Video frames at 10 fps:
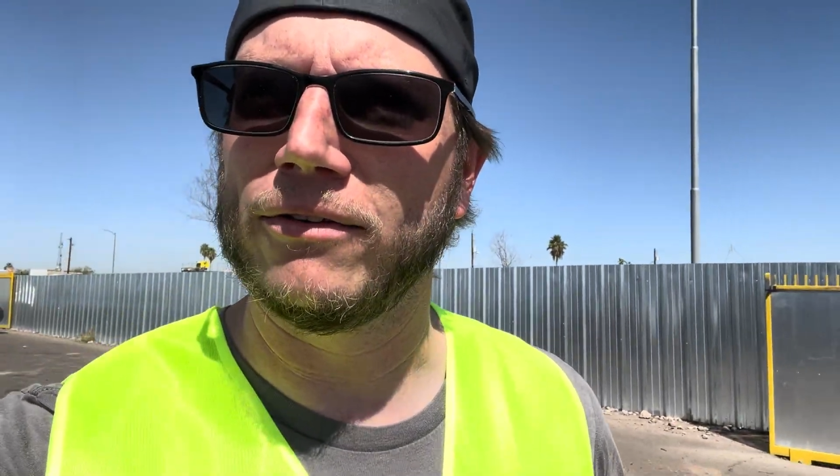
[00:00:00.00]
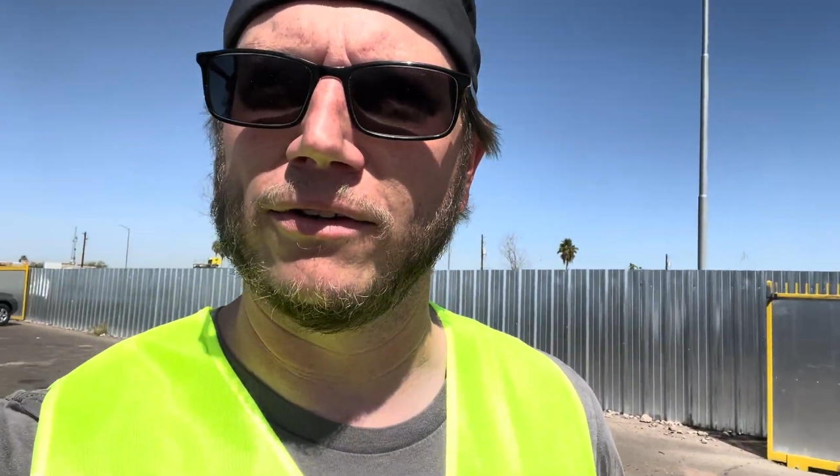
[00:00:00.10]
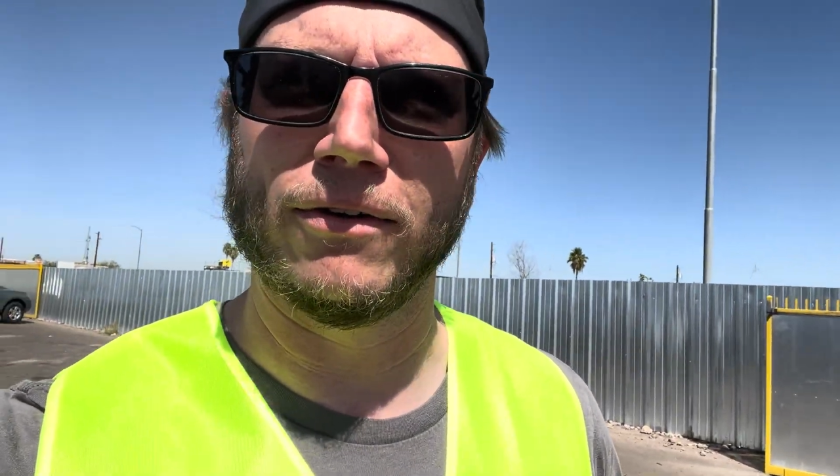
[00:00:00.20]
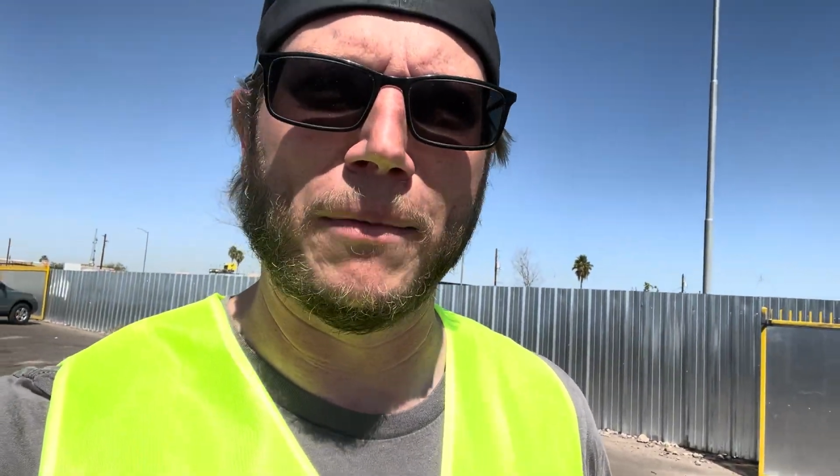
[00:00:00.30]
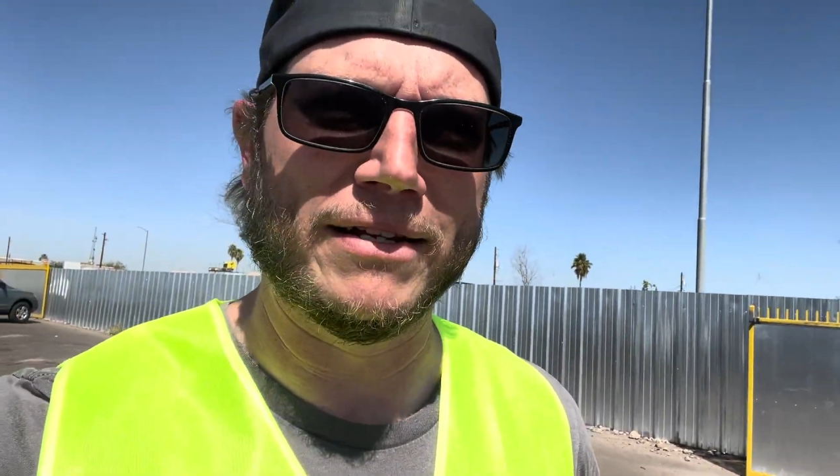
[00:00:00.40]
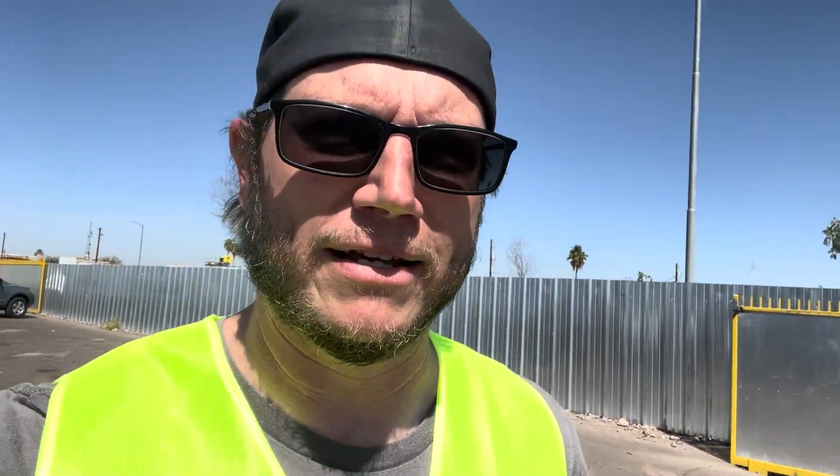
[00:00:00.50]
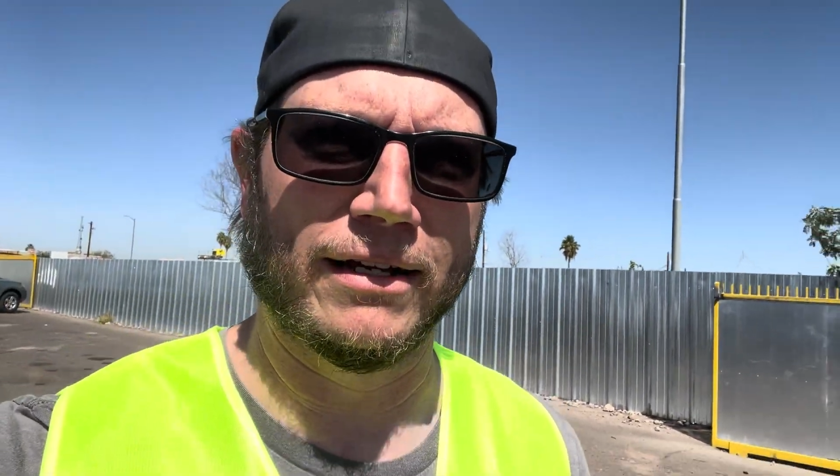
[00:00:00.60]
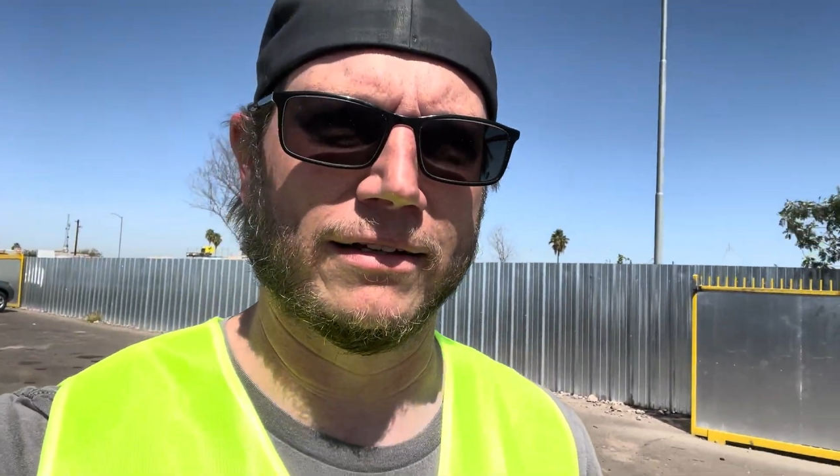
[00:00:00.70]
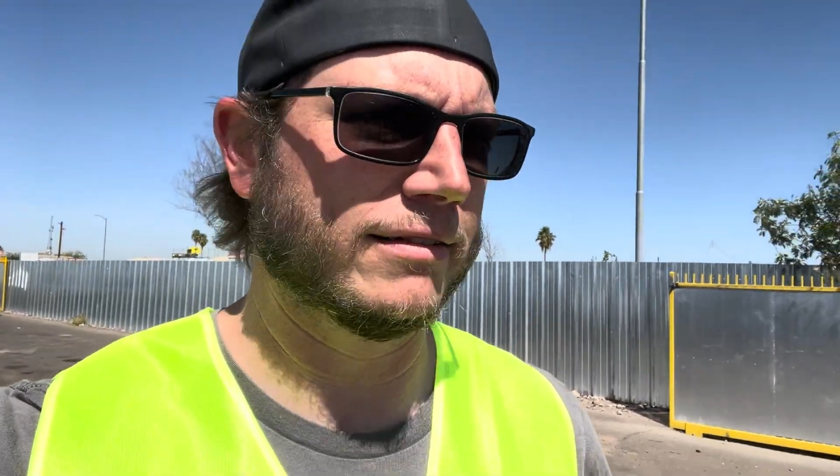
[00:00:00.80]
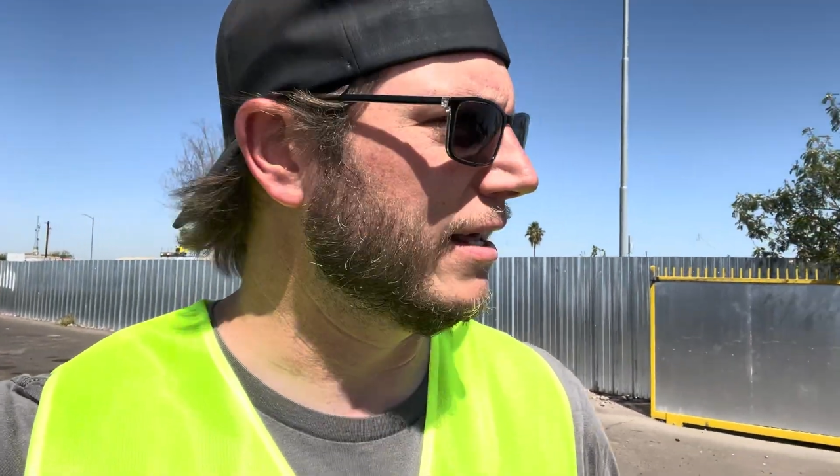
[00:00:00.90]
So it might take
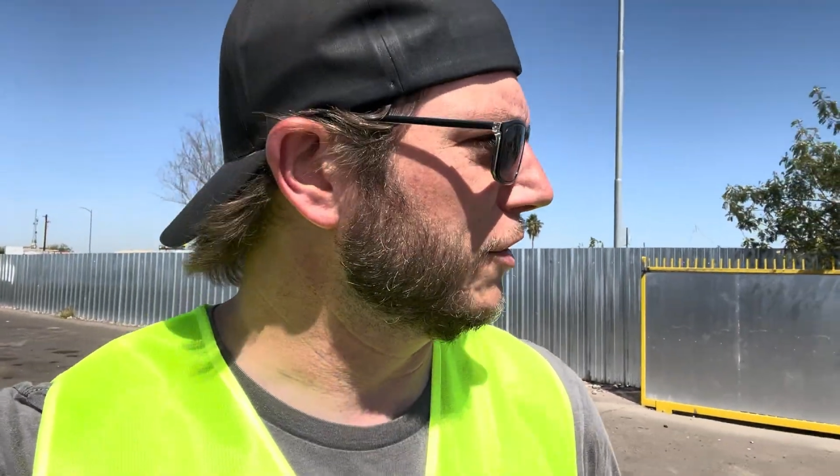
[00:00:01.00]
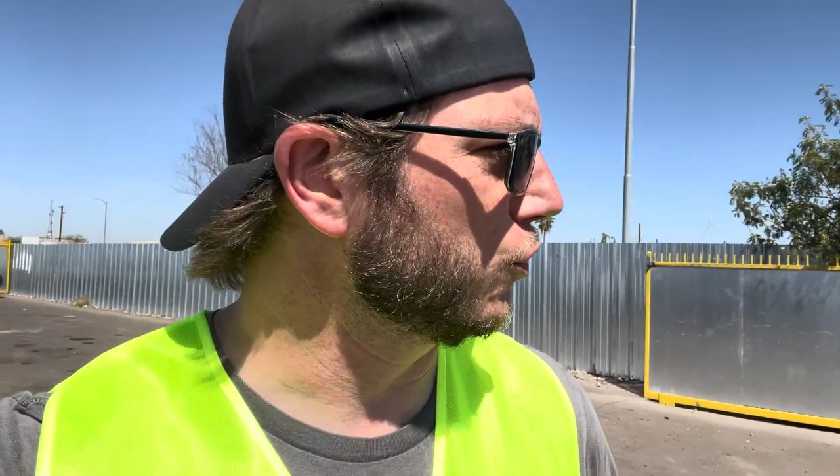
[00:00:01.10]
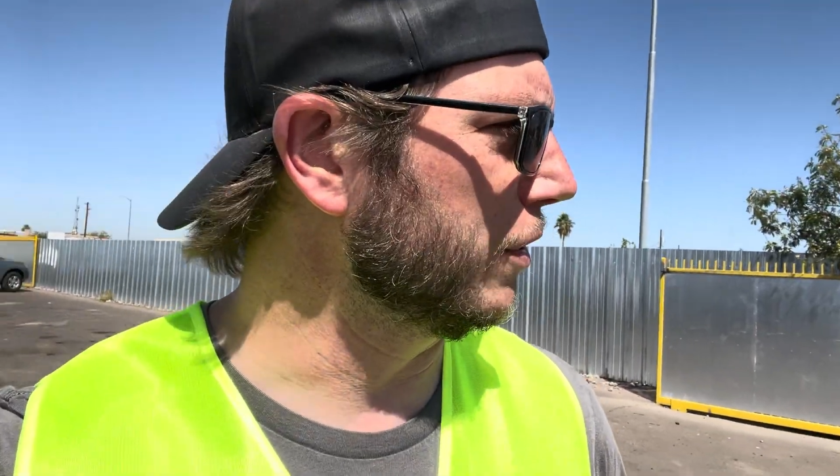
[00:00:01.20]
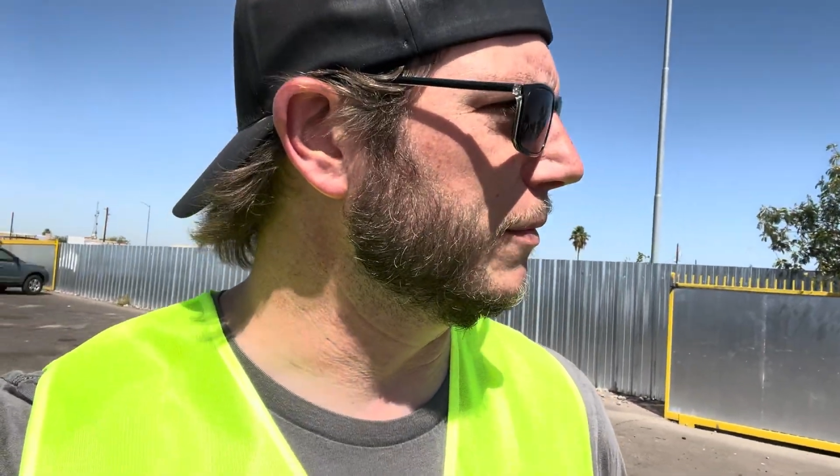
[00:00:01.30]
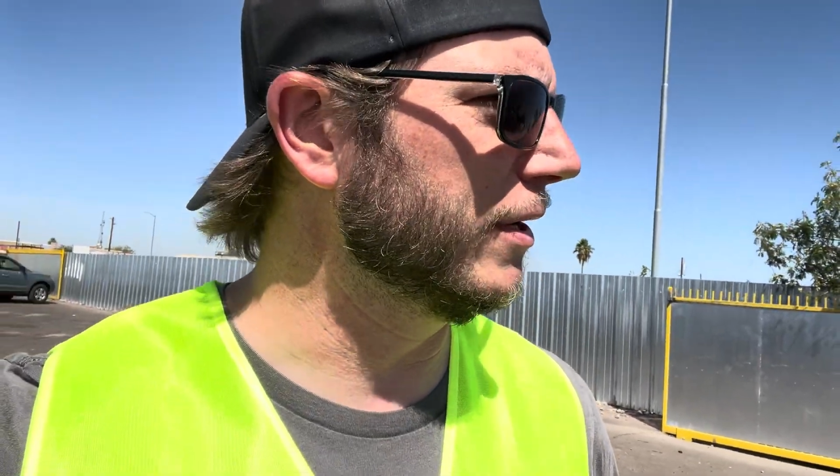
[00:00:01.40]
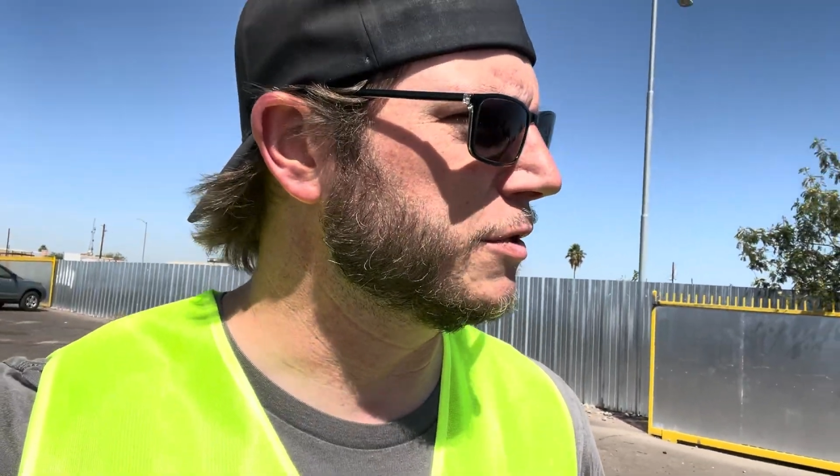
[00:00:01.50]
10-20 minutes,